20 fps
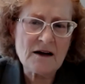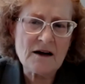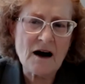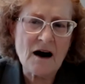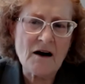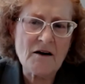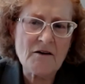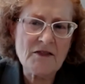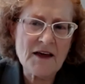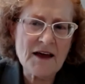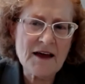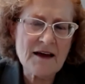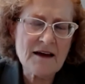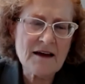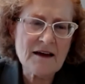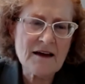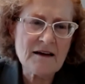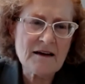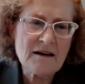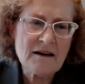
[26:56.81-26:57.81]

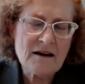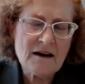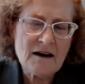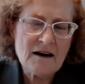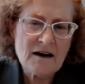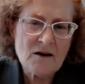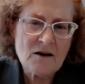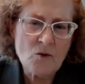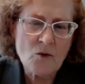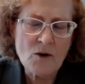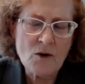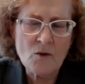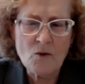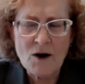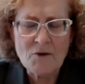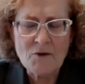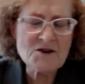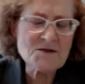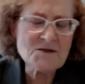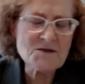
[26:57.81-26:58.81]

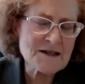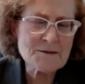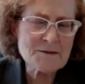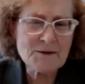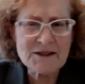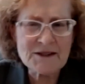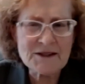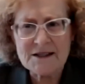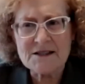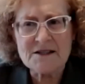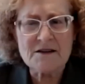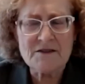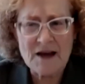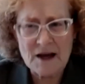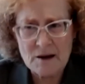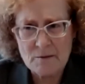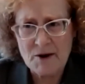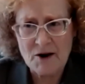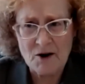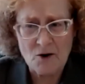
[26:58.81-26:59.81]
What responsibility do they
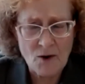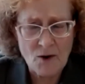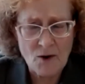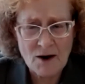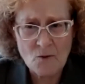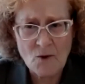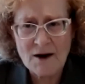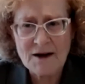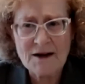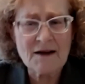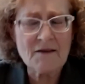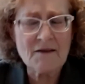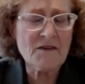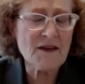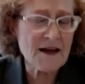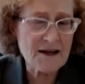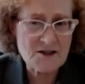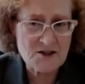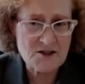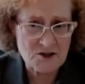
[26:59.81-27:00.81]
bear? What can
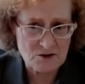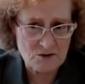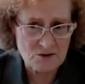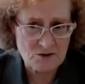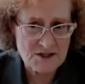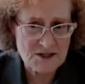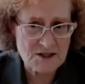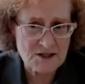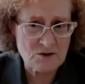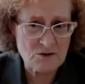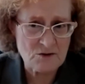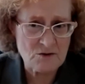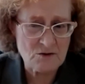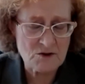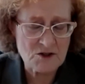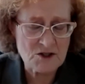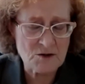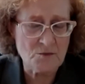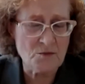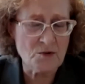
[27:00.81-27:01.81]
they do to
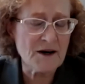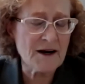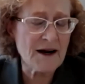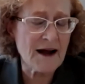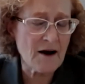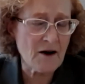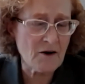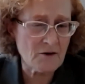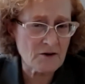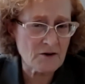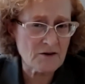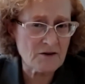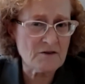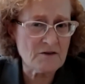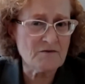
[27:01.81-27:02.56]
bring out the